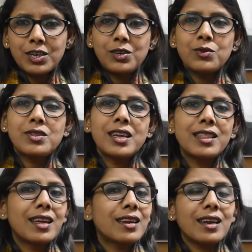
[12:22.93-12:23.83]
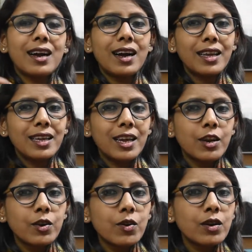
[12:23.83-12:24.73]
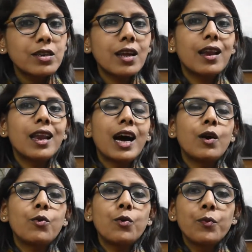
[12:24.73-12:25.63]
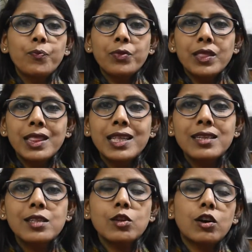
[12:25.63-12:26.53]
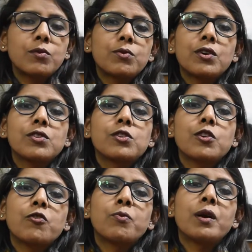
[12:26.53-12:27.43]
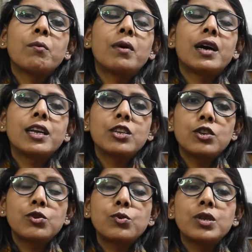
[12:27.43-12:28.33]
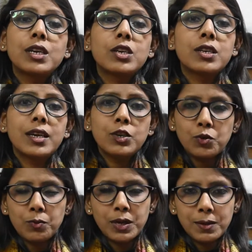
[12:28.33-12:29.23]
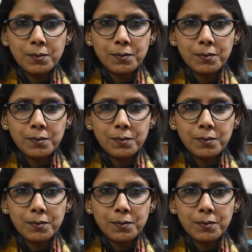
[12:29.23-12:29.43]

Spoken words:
to say that I cannot allow this thought process of my mind to dictate me.